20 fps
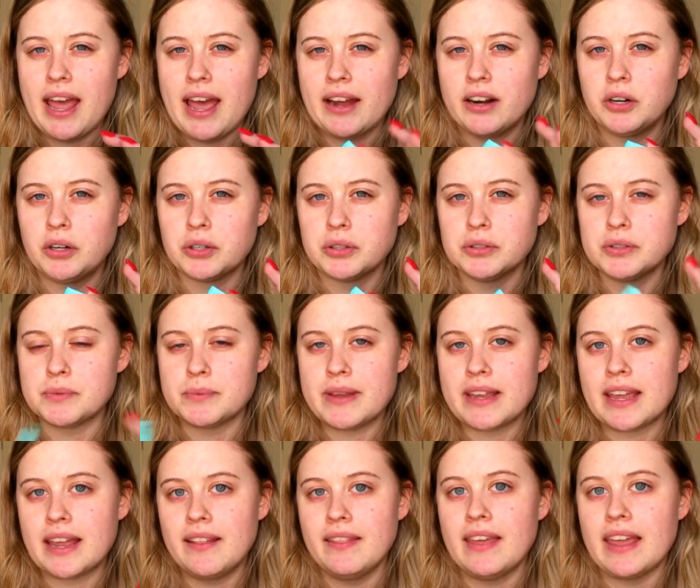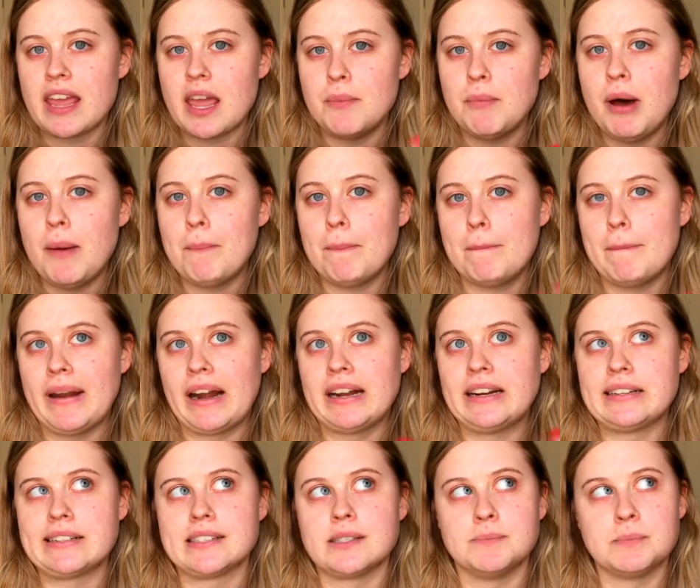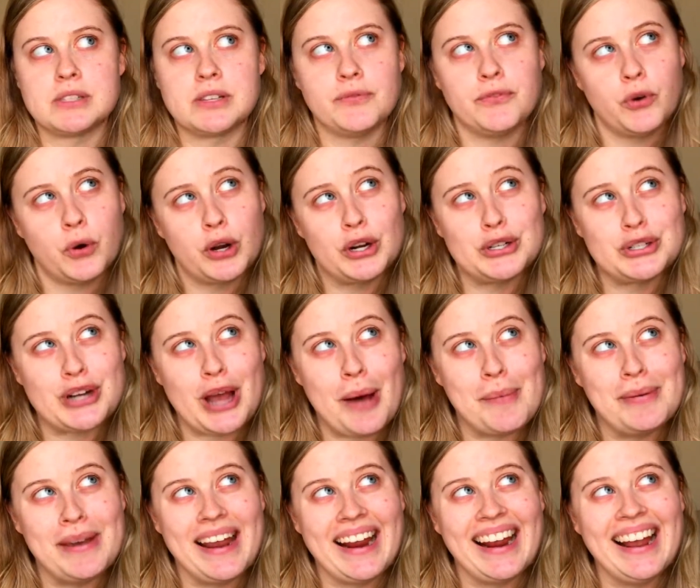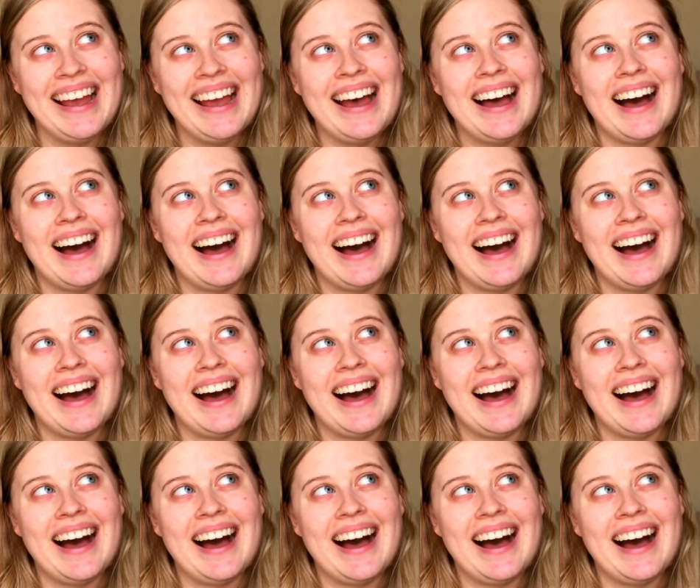I had a girls' weekend and they came up and I did some Sephora shopping.